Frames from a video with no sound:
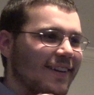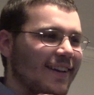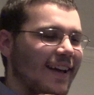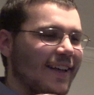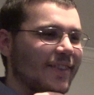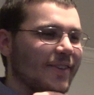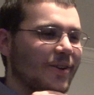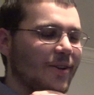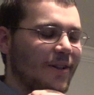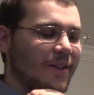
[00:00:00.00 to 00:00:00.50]

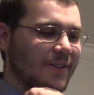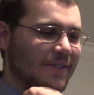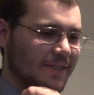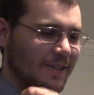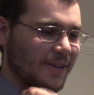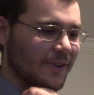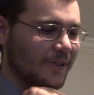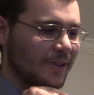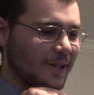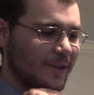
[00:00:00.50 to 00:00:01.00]
Ethanol is
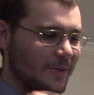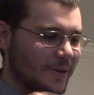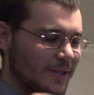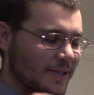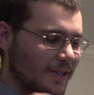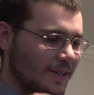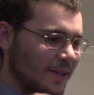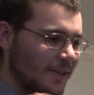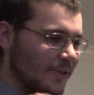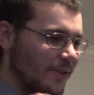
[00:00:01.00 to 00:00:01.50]
literally
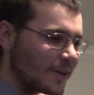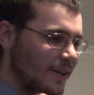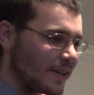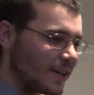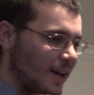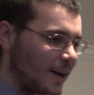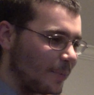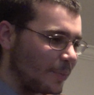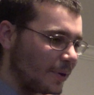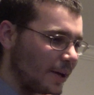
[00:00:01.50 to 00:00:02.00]
whiskey. Look it
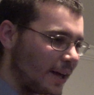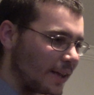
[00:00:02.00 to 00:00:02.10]
up.